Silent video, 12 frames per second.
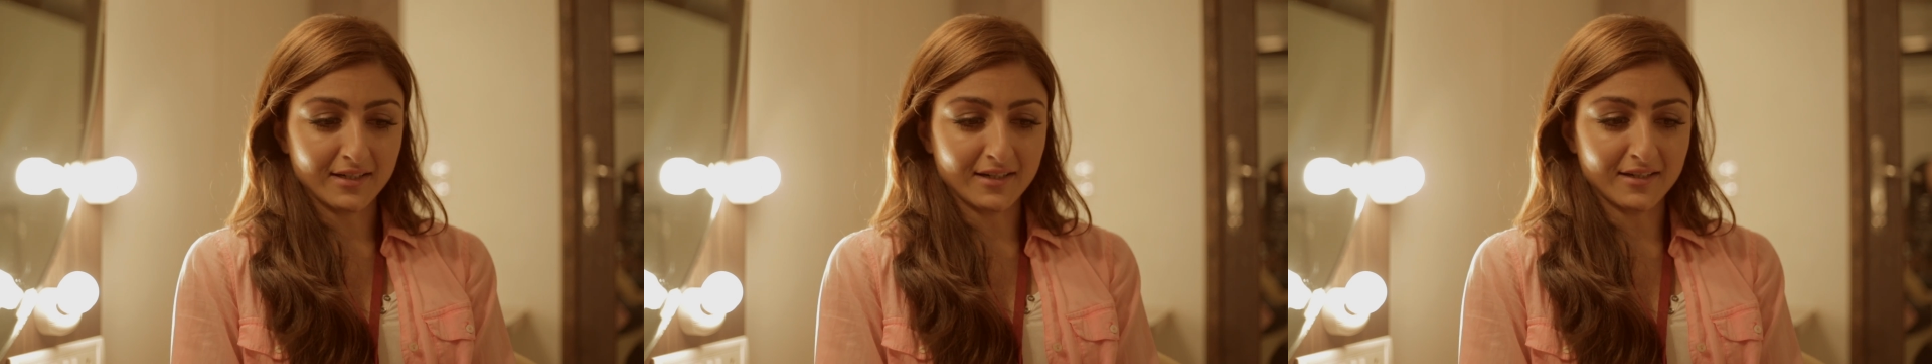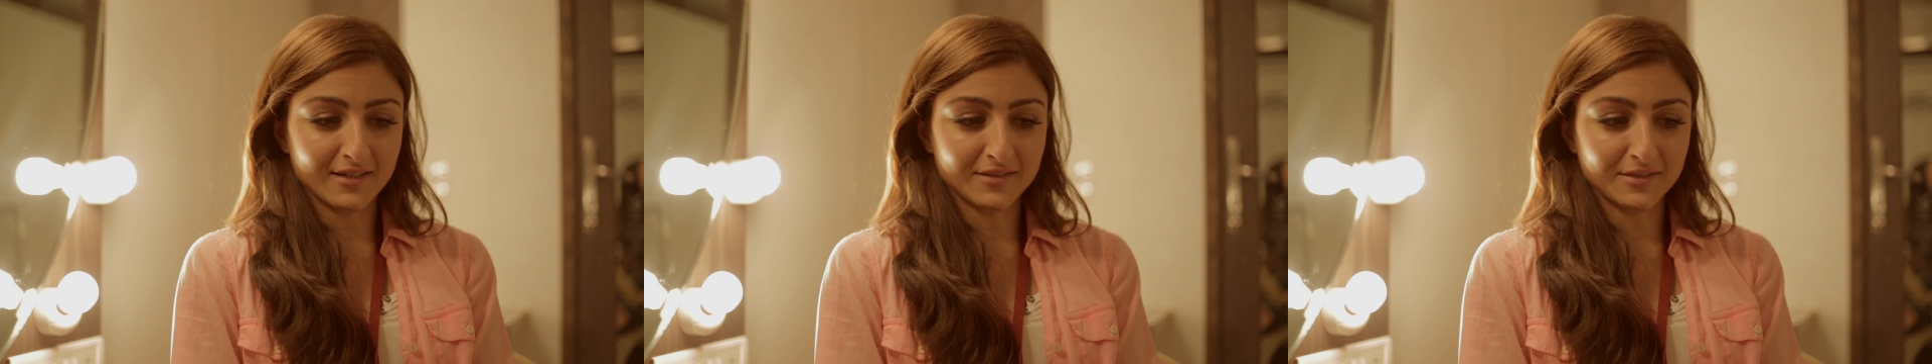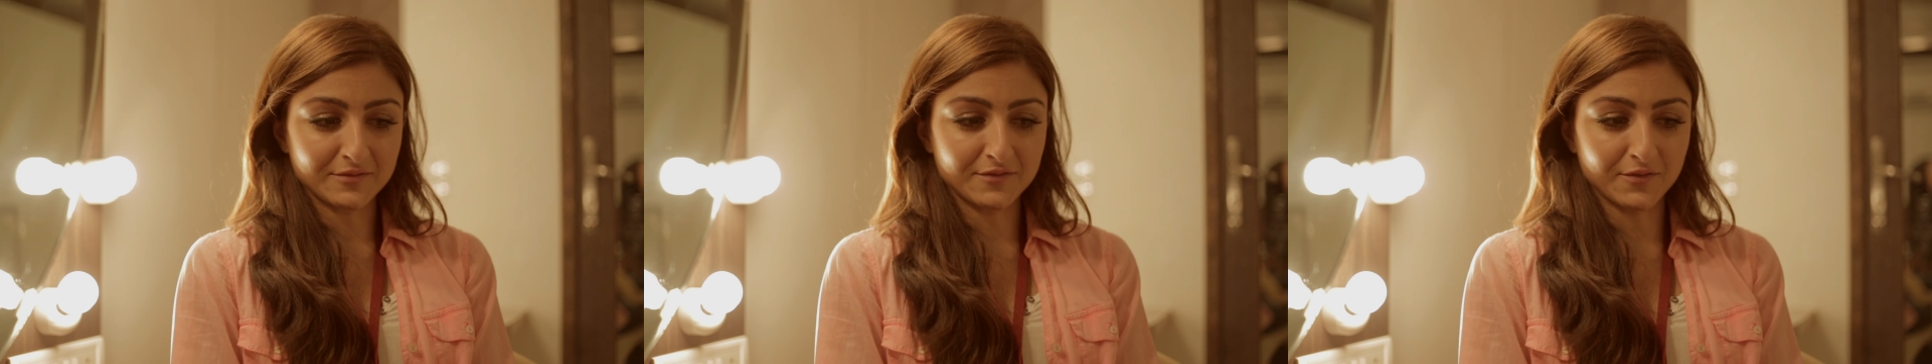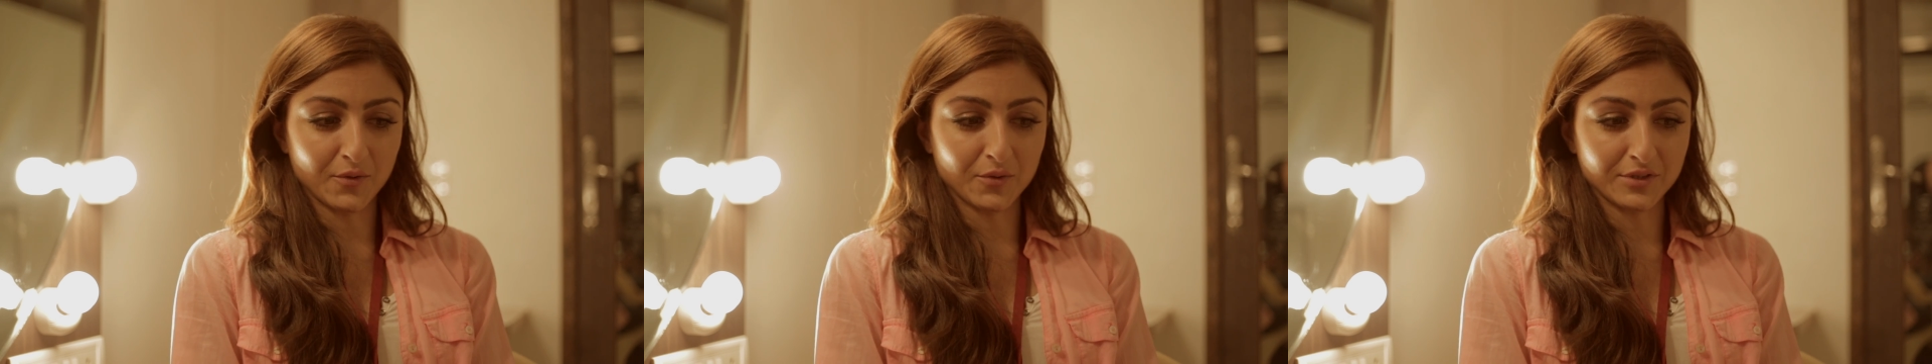uh,
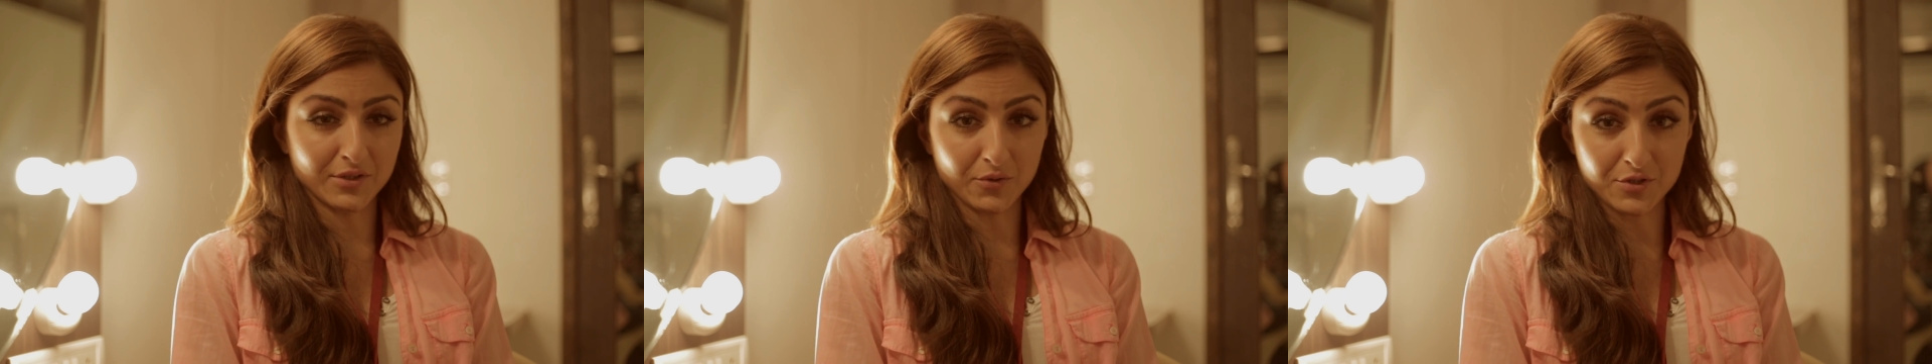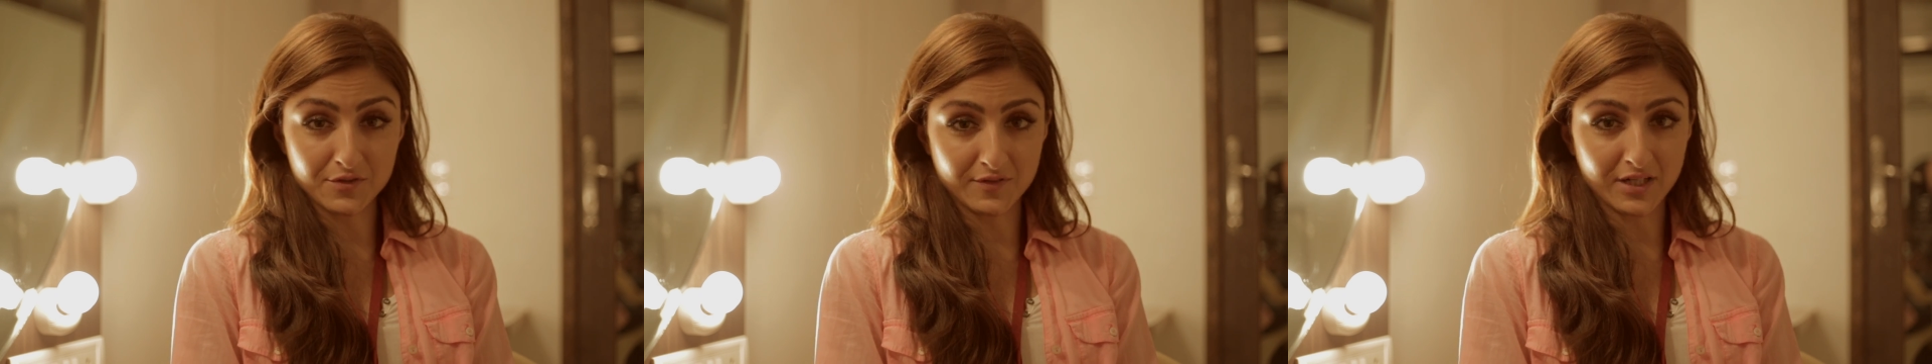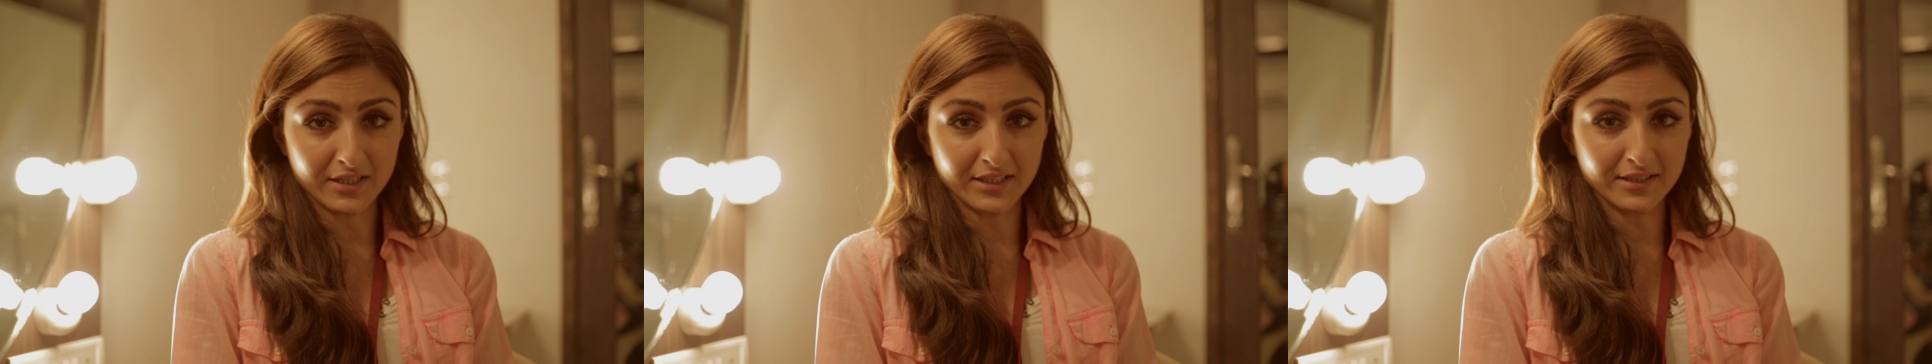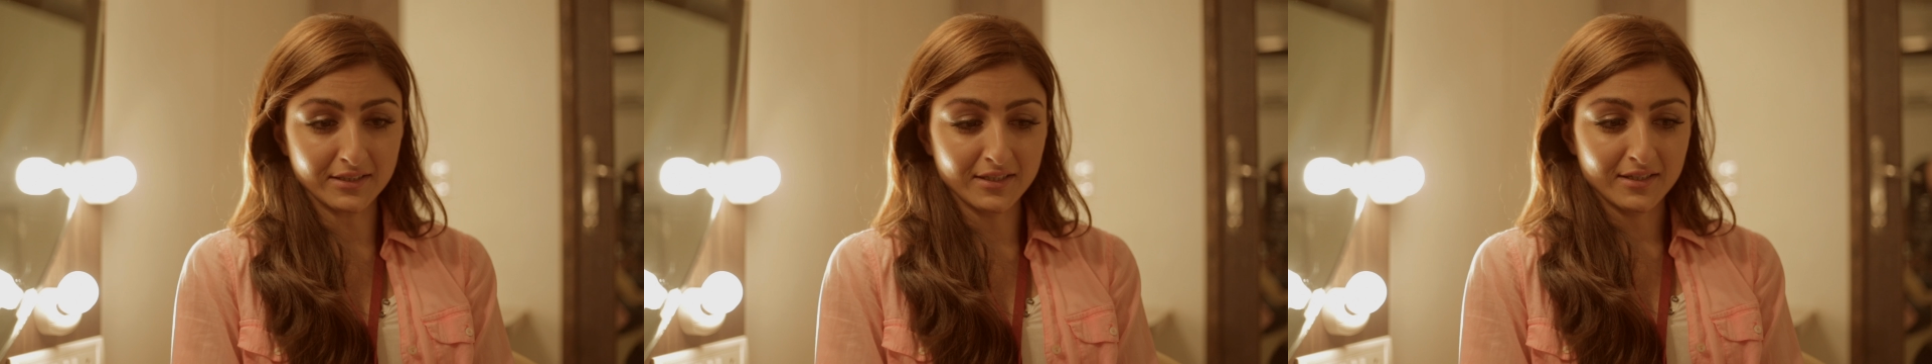for the launch of
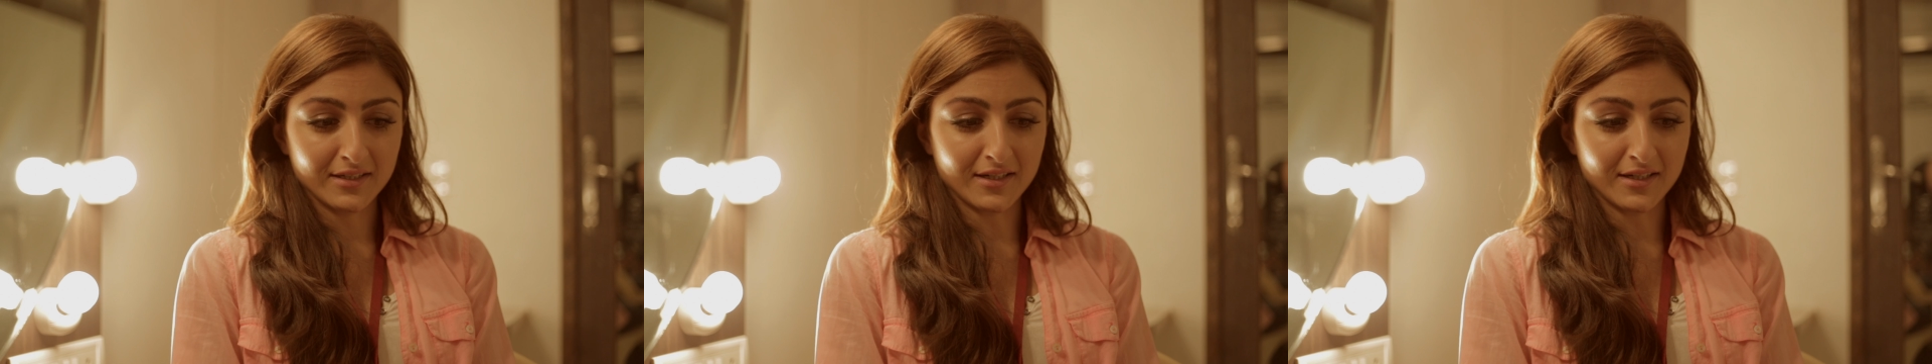Dhaani.